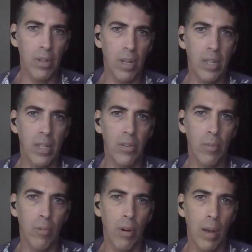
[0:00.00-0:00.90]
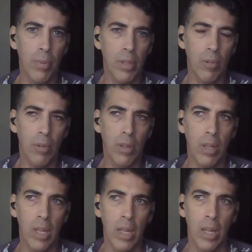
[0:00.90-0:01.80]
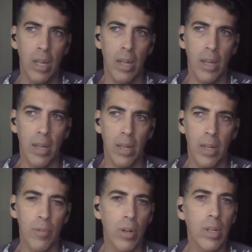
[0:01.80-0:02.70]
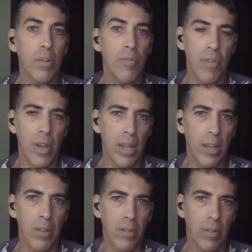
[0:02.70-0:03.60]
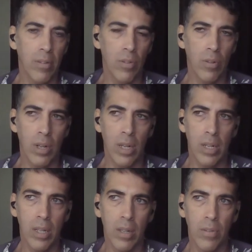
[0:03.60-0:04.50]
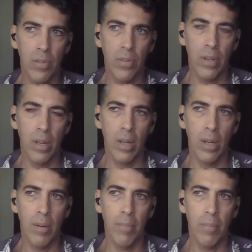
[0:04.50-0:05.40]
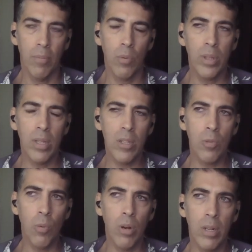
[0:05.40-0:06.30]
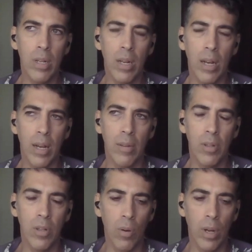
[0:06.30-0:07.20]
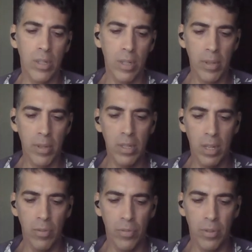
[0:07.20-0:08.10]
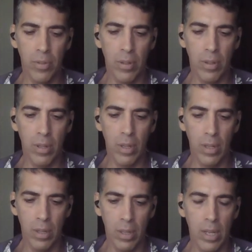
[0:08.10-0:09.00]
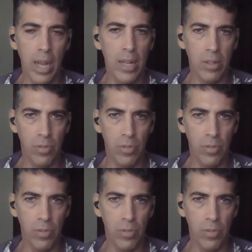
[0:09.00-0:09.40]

and ideas I'm grappling with, and I'm trying to convey certain ideas. With this one, you know, I set myself the task